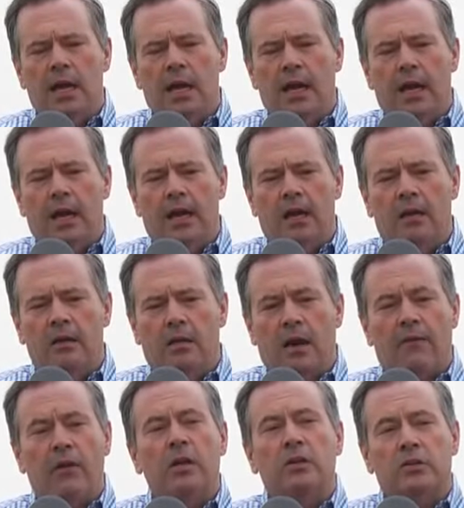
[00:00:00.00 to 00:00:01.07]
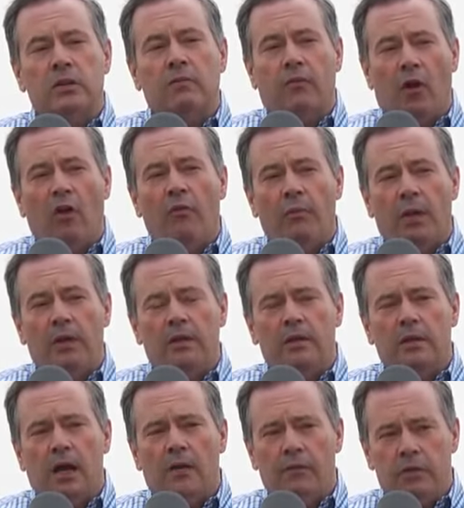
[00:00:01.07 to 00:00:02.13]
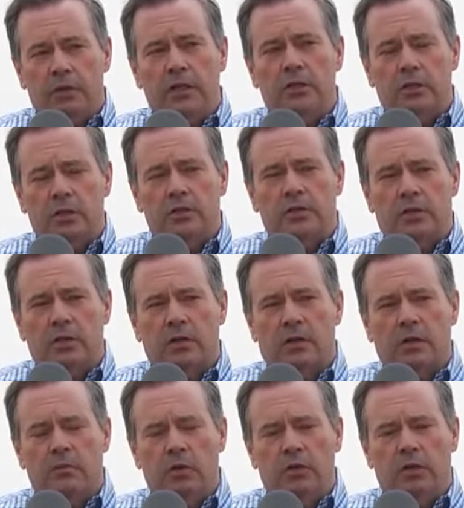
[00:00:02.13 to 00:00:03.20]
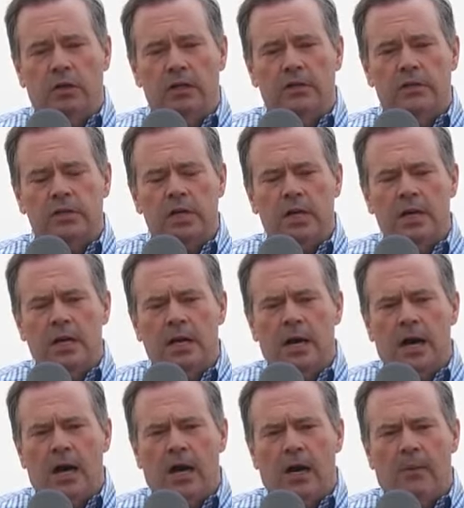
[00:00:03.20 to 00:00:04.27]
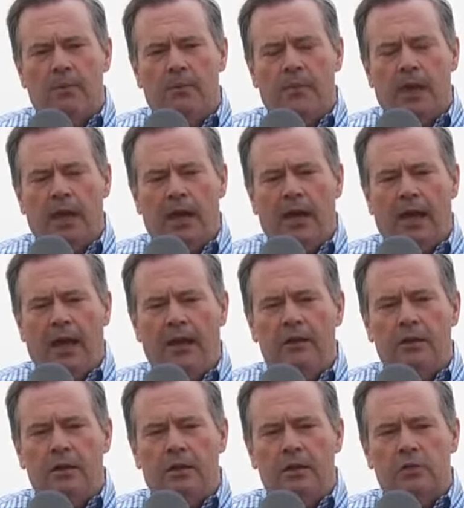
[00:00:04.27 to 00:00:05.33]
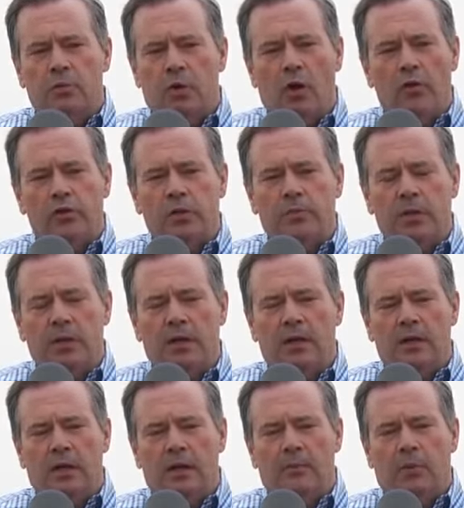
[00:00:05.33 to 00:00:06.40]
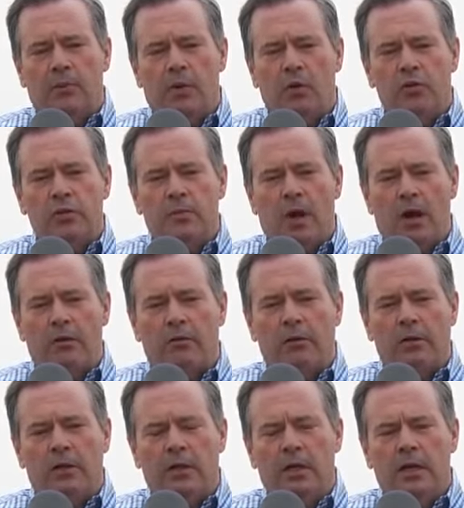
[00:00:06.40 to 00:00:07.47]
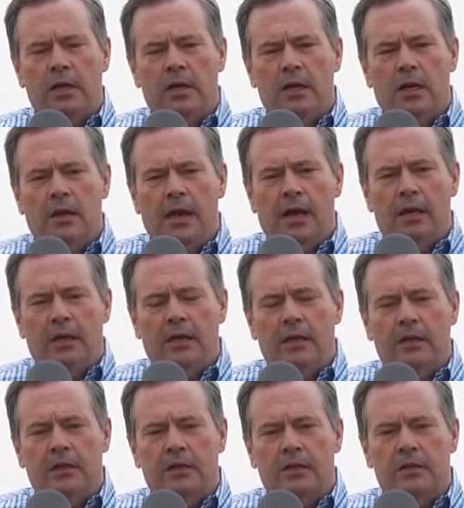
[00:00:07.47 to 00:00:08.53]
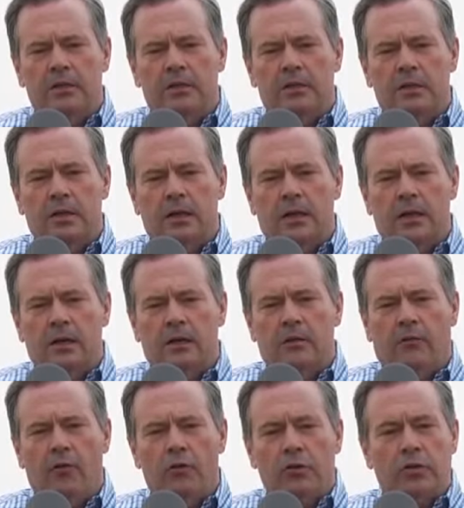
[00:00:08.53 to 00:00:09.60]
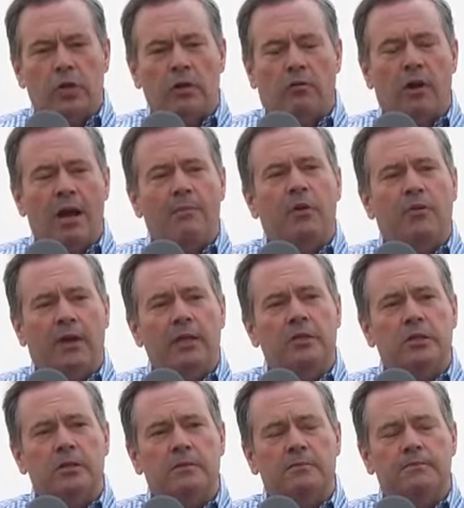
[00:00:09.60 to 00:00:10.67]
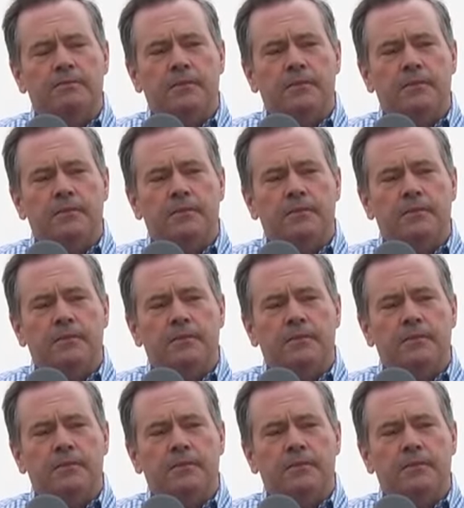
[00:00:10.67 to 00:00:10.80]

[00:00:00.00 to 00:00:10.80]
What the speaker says: and governance involvement of Indigenous communities. And this would also be a proposed model that is focused on crime prevention